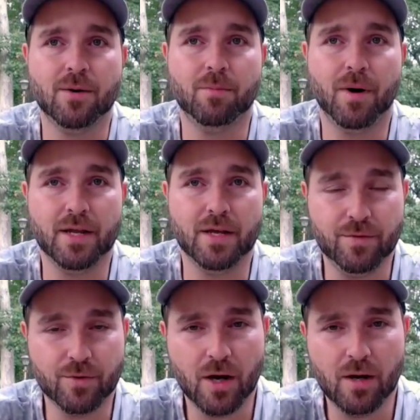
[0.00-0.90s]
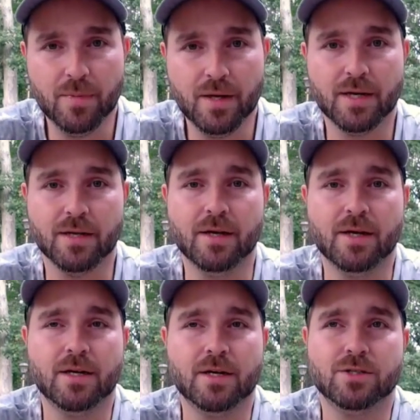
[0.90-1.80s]
But if you come in
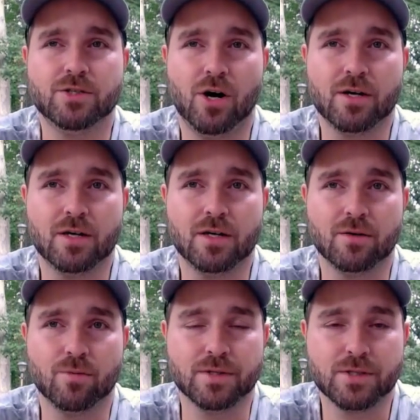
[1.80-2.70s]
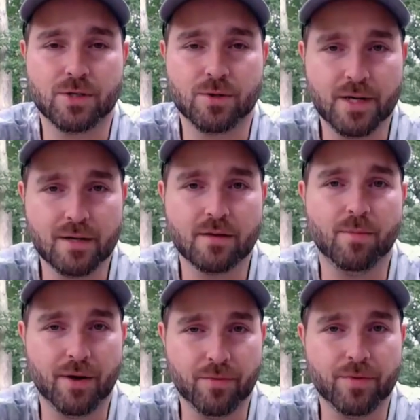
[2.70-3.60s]
talking with strength
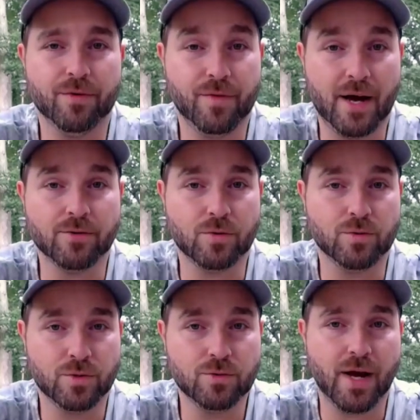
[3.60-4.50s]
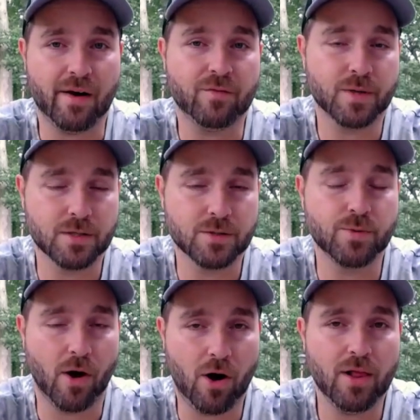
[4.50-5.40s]
about the value you do have, because
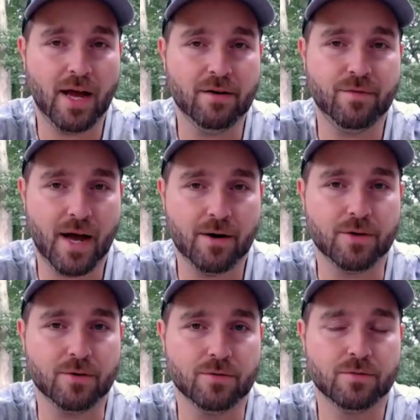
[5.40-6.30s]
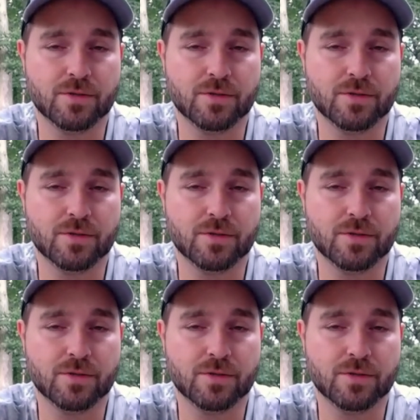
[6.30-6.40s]
we all have value,